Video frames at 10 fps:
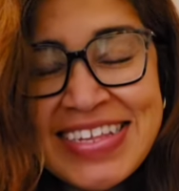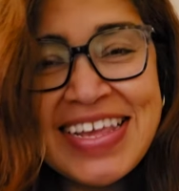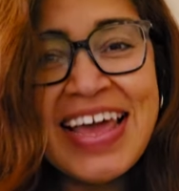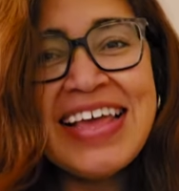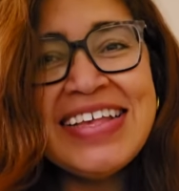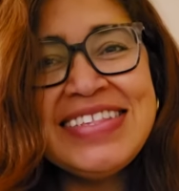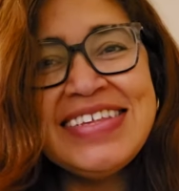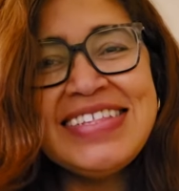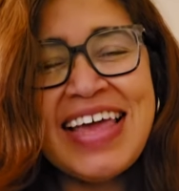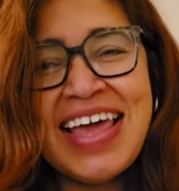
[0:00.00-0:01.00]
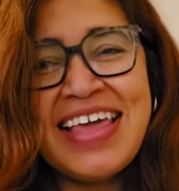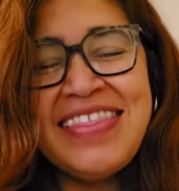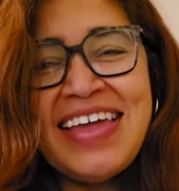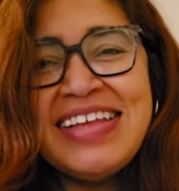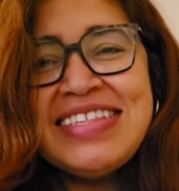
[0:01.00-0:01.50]
Today is the
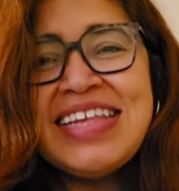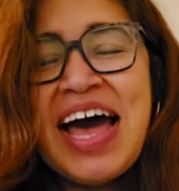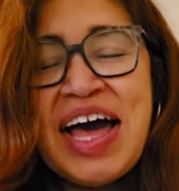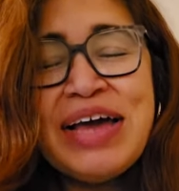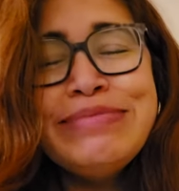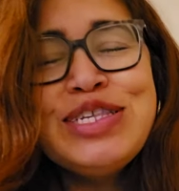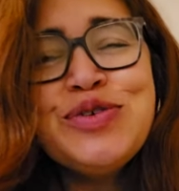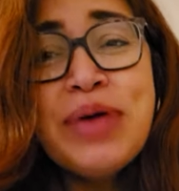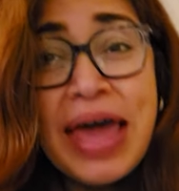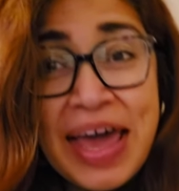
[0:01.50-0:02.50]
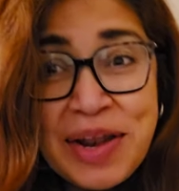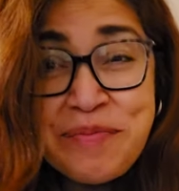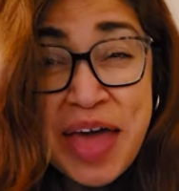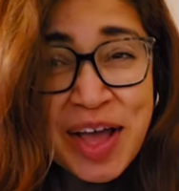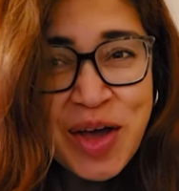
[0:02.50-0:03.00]
day that it's time to
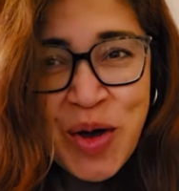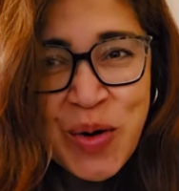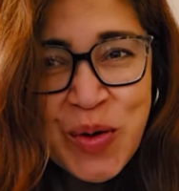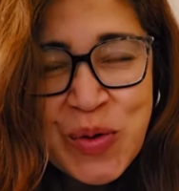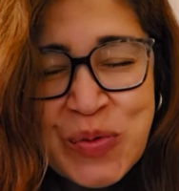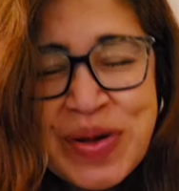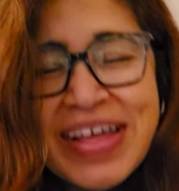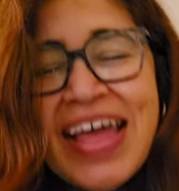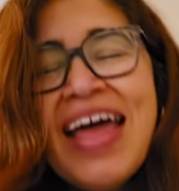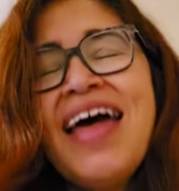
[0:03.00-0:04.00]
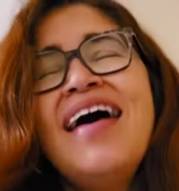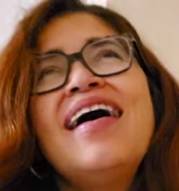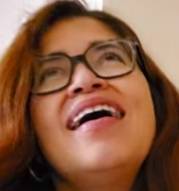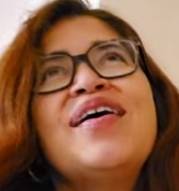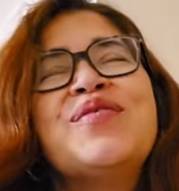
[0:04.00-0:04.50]
head back home.
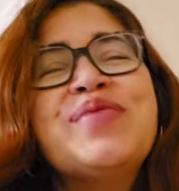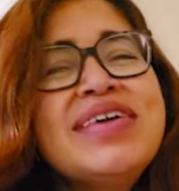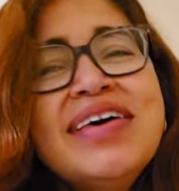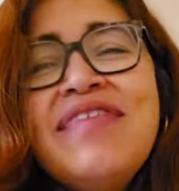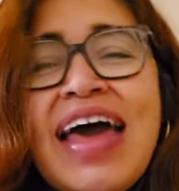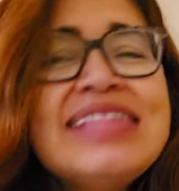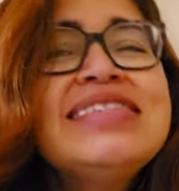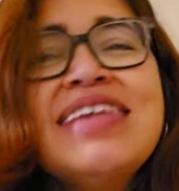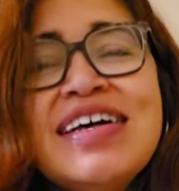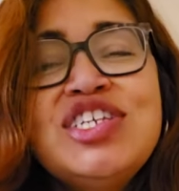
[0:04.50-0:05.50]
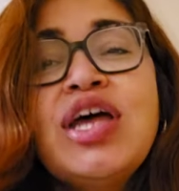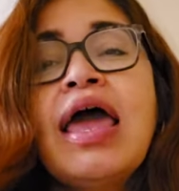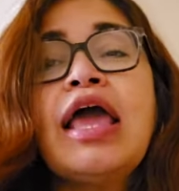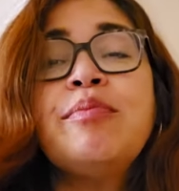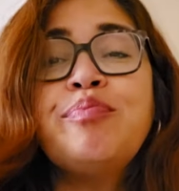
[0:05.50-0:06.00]
We have had such
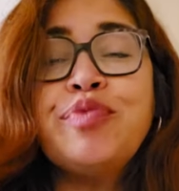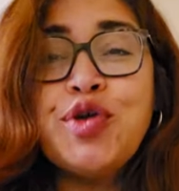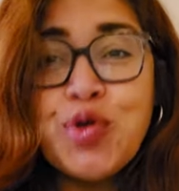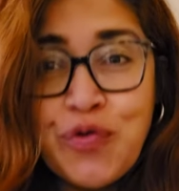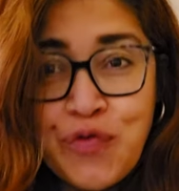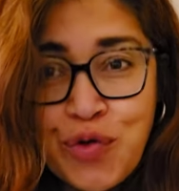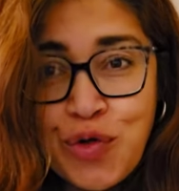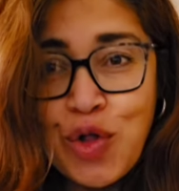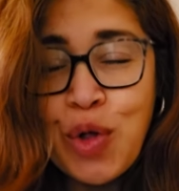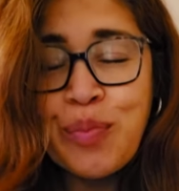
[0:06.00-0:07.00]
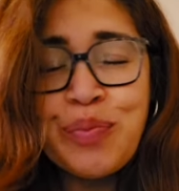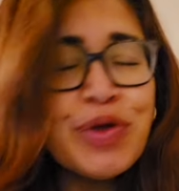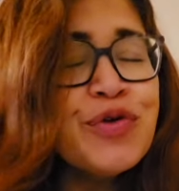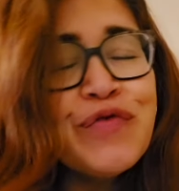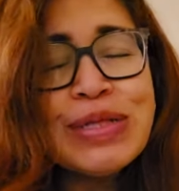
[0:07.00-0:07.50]
a beautiful,
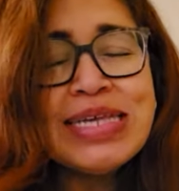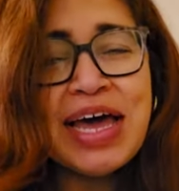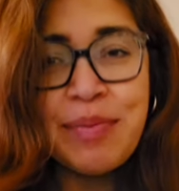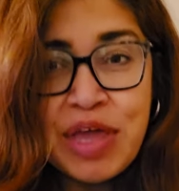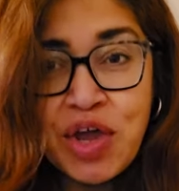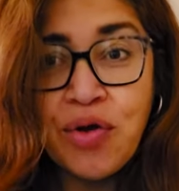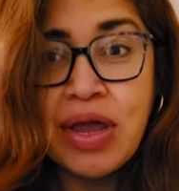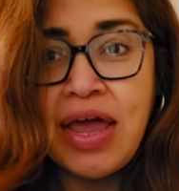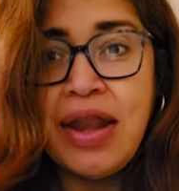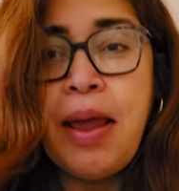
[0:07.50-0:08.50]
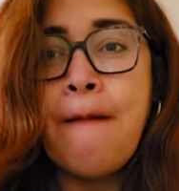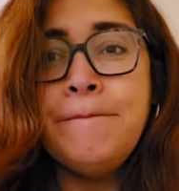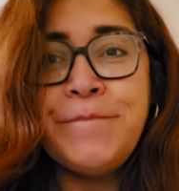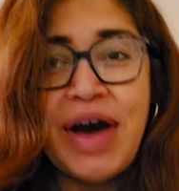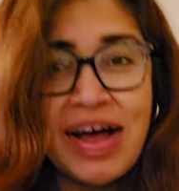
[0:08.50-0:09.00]
beautiful time here in
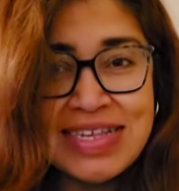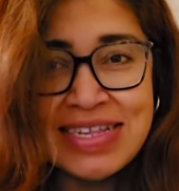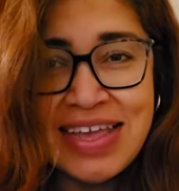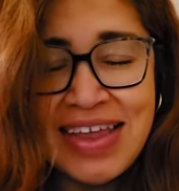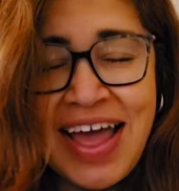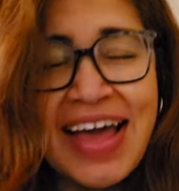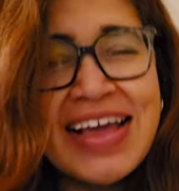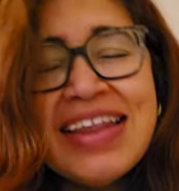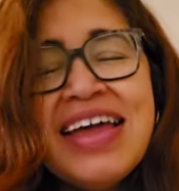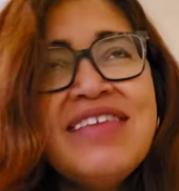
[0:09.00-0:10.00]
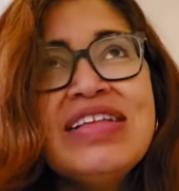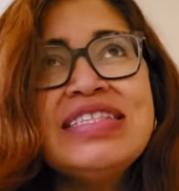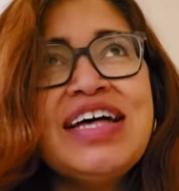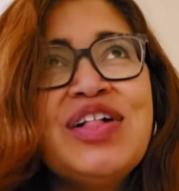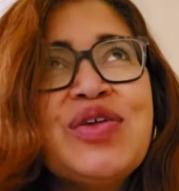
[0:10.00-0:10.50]
Boston. I cannot
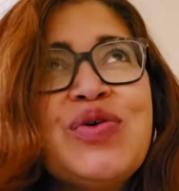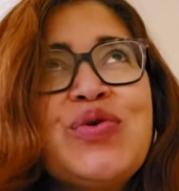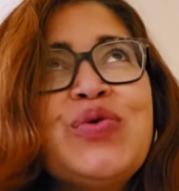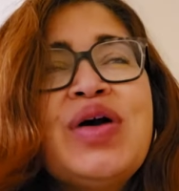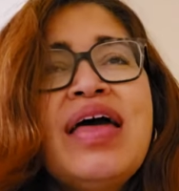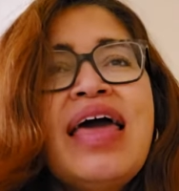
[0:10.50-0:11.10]
even tell you.